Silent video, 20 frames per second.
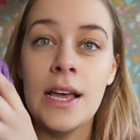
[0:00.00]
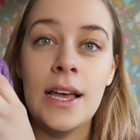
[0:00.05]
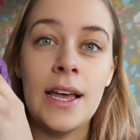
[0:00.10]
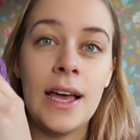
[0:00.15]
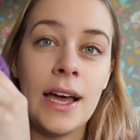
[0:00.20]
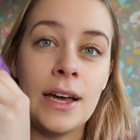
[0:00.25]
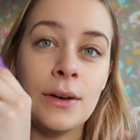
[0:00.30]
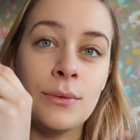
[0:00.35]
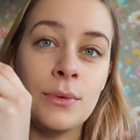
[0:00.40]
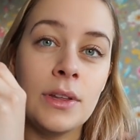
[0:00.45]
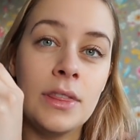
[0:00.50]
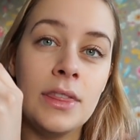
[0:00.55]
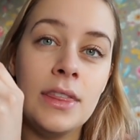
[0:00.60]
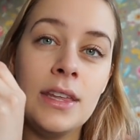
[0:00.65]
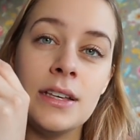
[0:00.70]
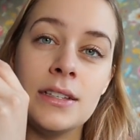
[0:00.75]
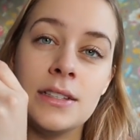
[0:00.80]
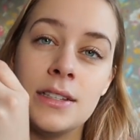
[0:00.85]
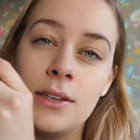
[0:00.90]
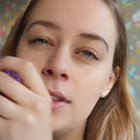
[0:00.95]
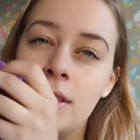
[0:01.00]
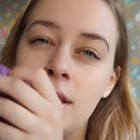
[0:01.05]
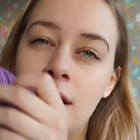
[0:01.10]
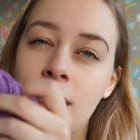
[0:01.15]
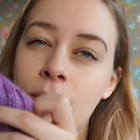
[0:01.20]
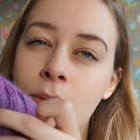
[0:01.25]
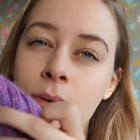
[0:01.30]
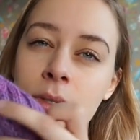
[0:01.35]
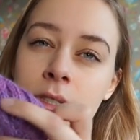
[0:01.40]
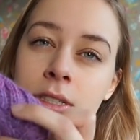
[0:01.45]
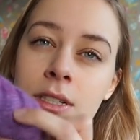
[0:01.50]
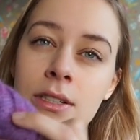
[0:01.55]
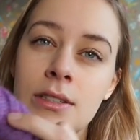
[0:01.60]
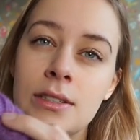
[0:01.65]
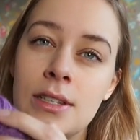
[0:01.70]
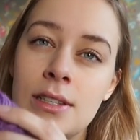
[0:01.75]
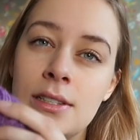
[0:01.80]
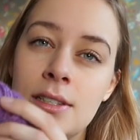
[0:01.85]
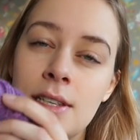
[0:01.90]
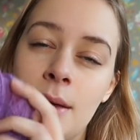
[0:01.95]
And with this, that was just
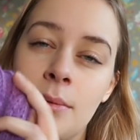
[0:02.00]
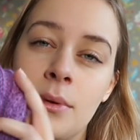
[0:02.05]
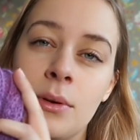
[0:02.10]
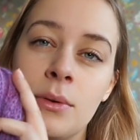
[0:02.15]
the same.